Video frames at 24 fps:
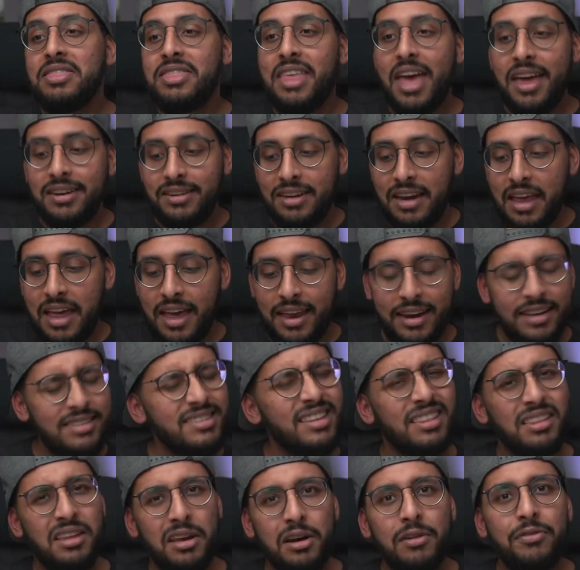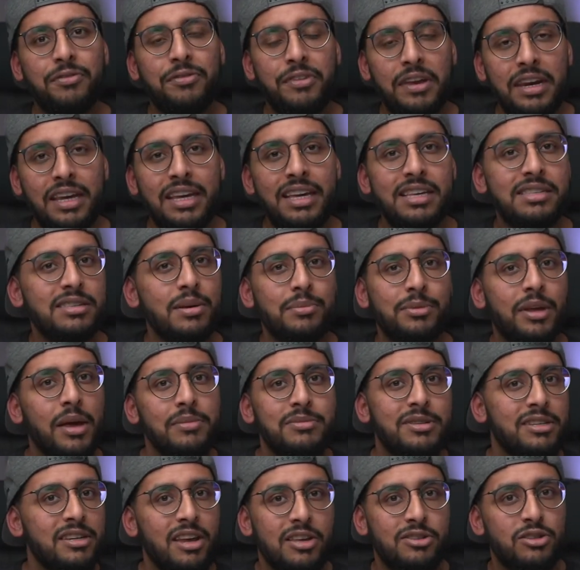then it is a little finicky.
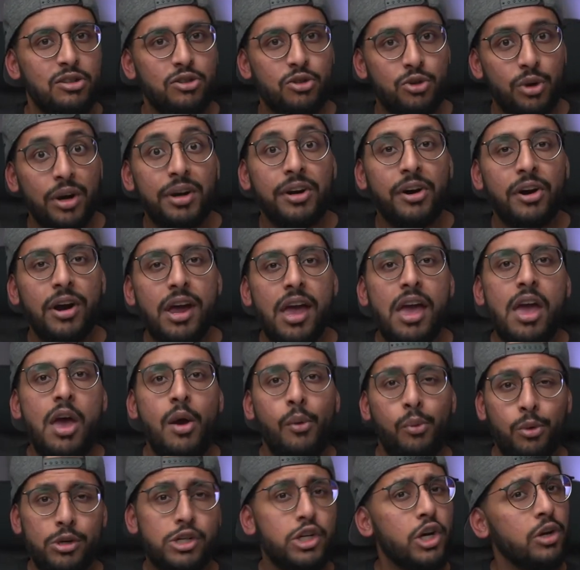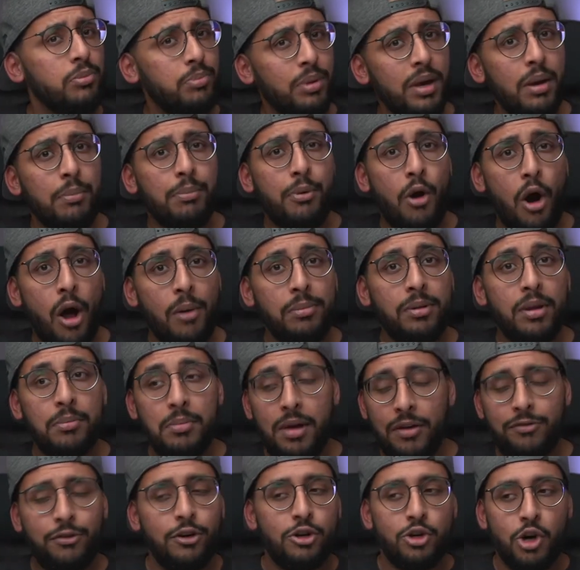Sometimes it doesn't trigger it, which could be a problem
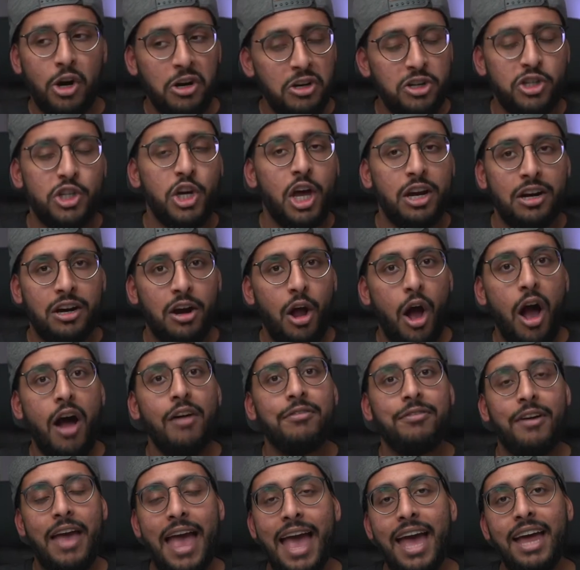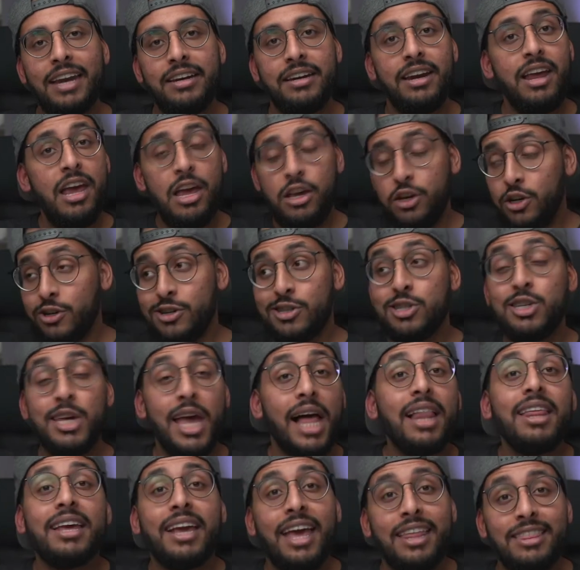if you're trying to shut it off and you're just
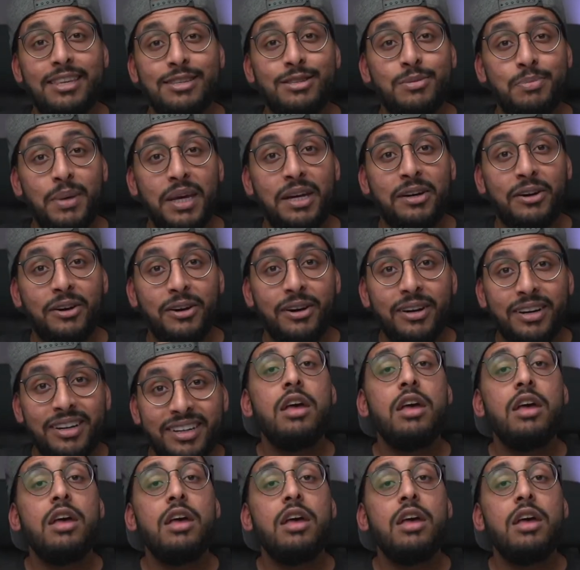yelling at the speaker.